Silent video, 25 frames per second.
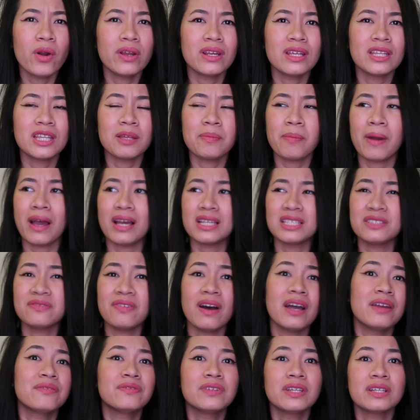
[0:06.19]
point in the
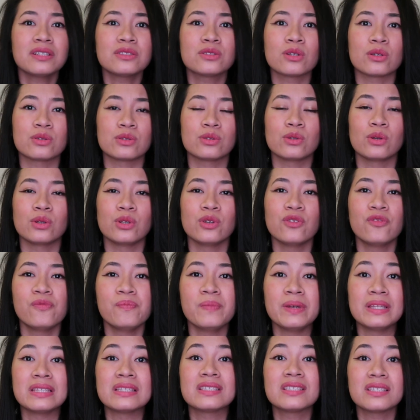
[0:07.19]
past 5 years or so,
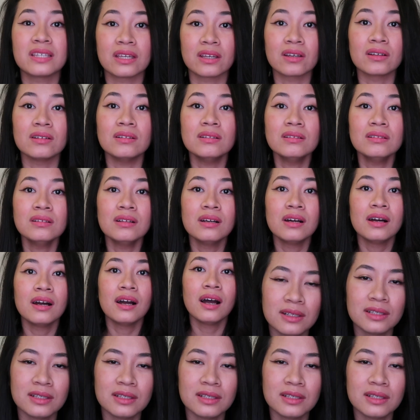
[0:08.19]
you've been single,